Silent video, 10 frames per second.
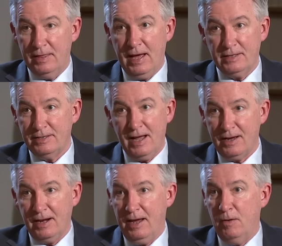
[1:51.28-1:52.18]
that's
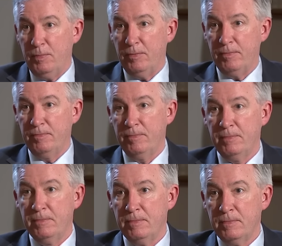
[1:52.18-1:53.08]
not going to help them.
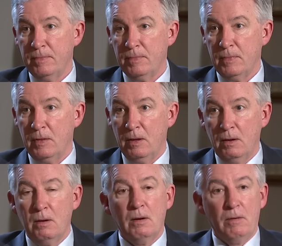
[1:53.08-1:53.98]
What does?
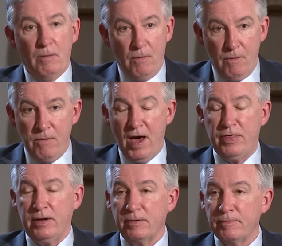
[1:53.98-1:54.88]
Nothing.